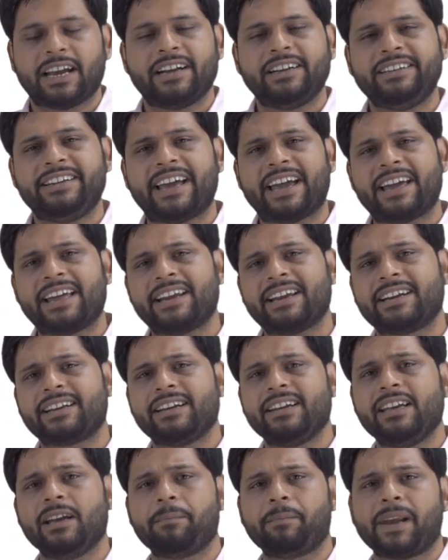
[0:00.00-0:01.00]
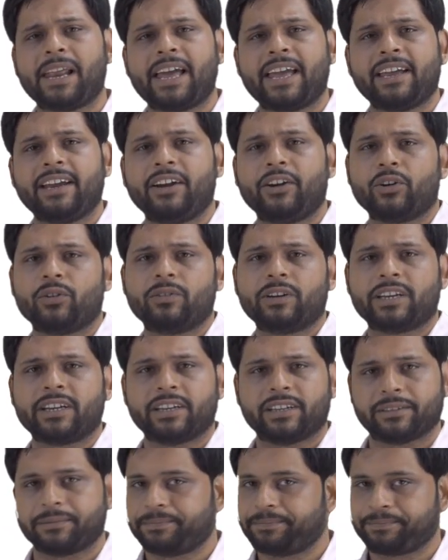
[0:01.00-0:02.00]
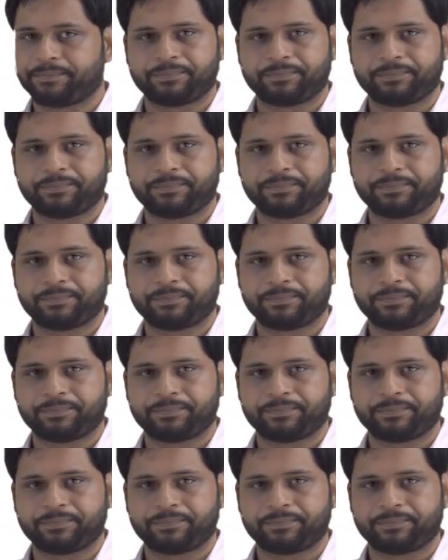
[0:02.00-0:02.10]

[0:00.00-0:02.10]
and directly applying it over here.